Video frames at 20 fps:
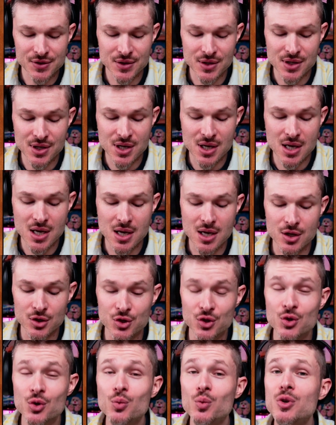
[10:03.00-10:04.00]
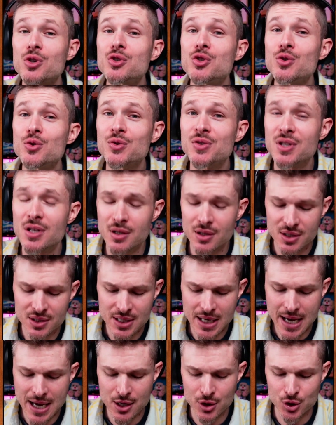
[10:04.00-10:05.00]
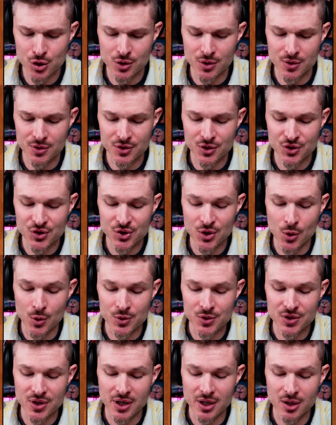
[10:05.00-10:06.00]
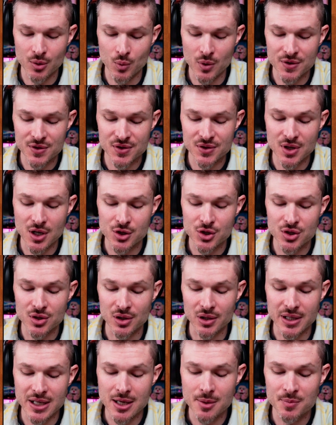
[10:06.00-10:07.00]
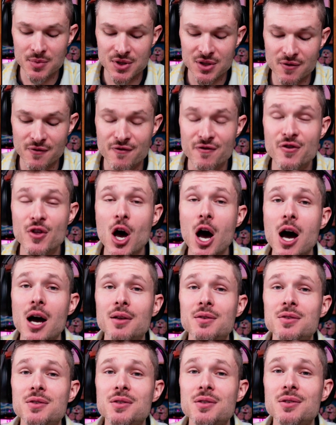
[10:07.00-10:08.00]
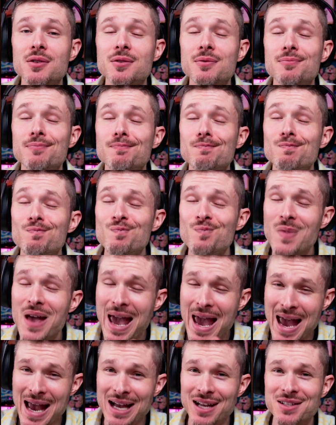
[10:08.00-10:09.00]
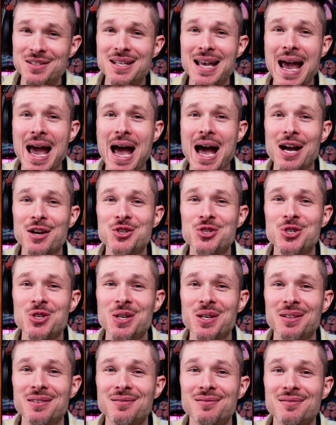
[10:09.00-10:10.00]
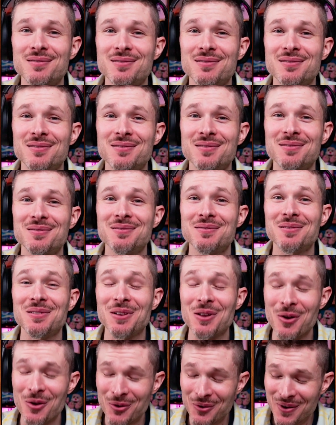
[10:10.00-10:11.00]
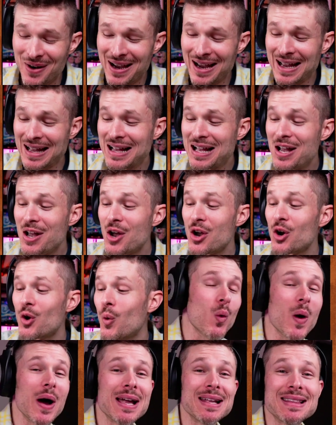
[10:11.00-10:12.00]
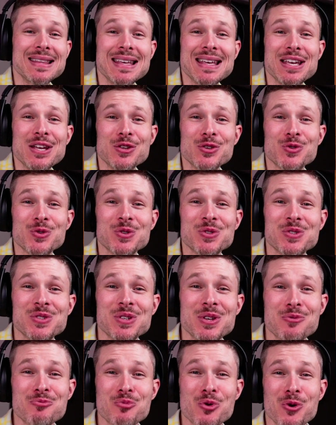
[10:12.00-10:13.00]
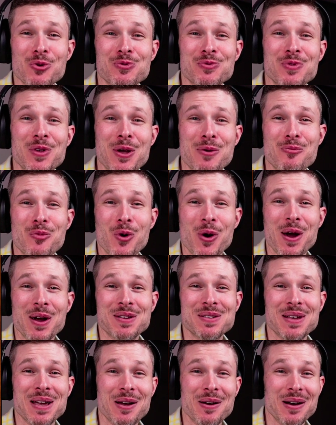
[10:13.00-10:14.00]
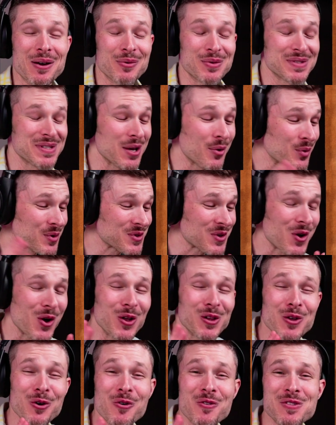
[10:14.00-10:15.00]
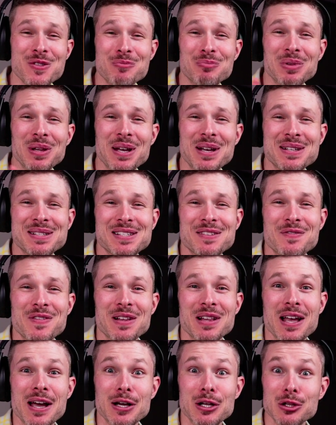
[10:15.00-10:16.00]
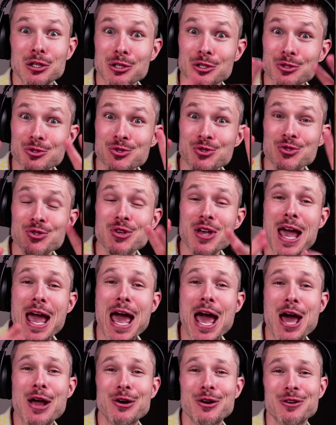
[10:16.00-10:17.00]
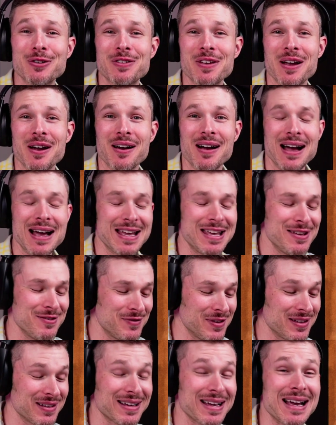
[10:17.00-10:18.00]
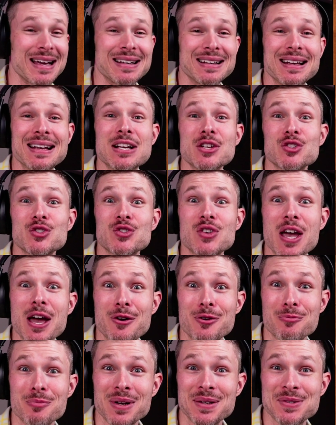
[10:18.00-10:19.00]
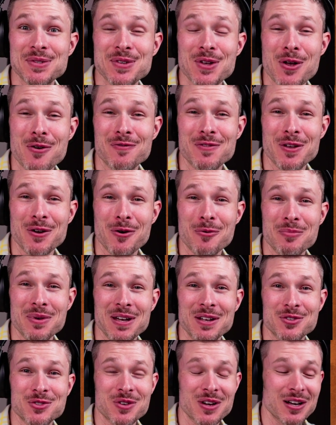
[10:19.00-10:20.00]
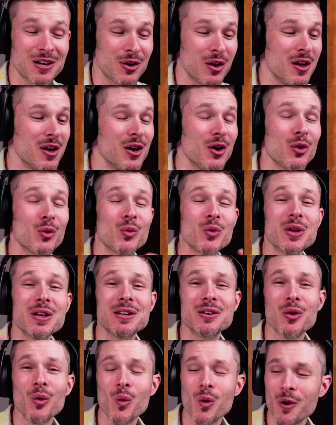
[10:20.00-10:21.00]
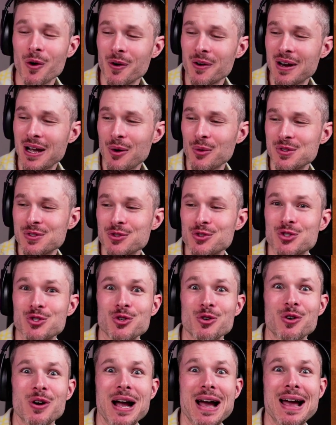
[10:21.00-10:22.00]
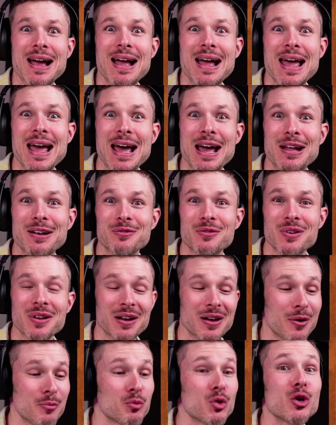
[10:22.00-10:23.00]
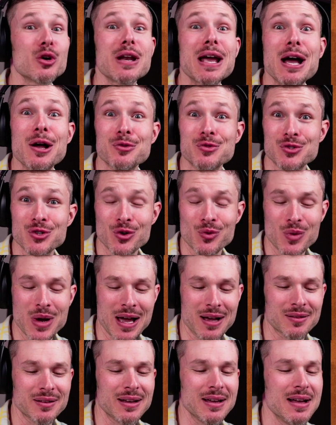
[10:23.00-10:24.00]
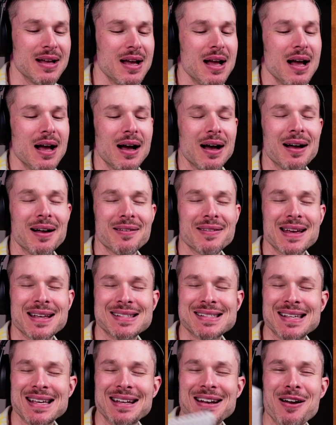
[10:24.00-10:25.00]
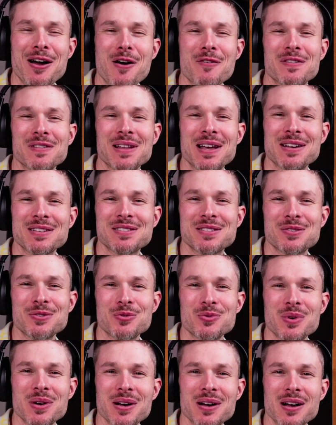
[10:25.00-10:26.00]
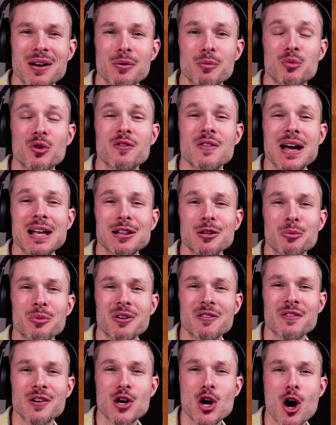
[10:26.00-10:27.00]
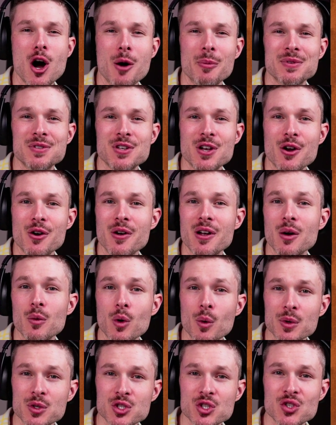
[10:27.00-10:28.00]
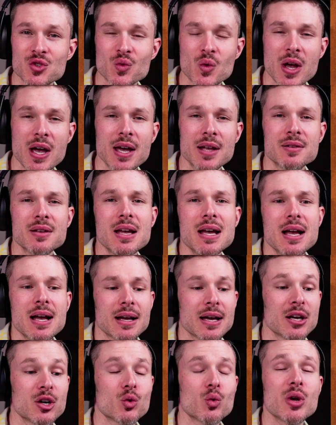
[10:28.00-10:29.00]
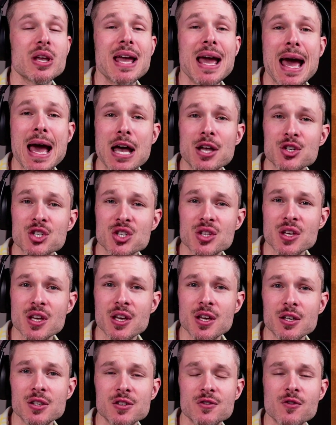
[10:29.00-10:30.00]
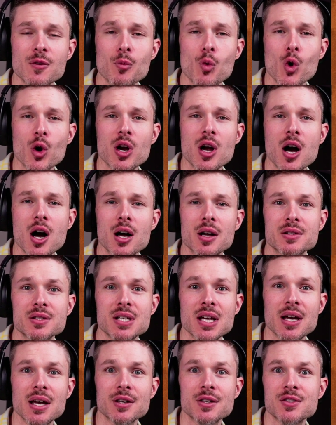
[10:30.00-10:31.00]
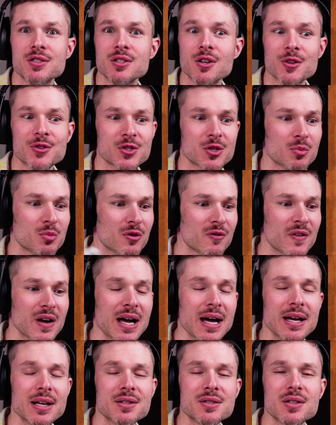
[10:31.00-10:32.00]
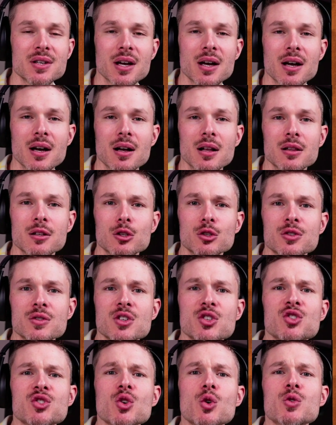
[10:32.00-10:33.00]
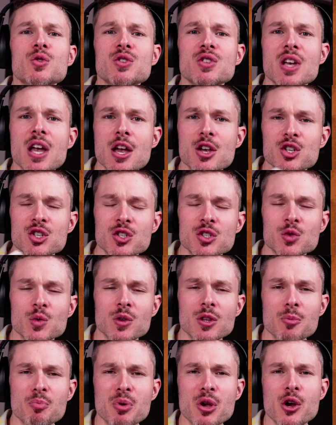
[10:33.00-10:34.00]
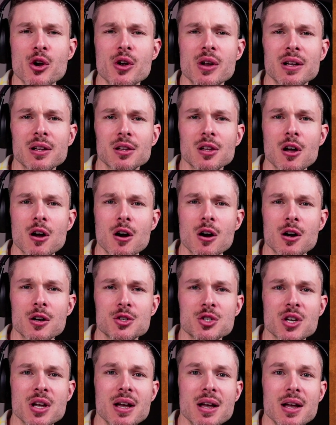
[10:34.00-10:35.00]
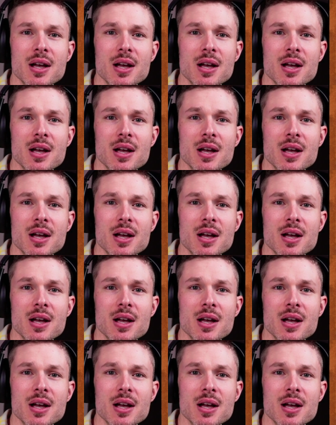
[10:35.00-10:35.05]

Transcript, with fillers: the key to reducing the dangers associated with such leaps of thought and action. Well, all right. Quite the interesting birthday breakdown. I would say it was all over the place, if you like. A little scattered there. I even kind of scattered myself there a bit, trying to read a word I wasn't sure I had uh, pronounced correctly. Uh, that said, I often like to uh, provide a little bit of a commentary on what we just read, kind of rehash things for more context, also provide uh, little associations with the period at large,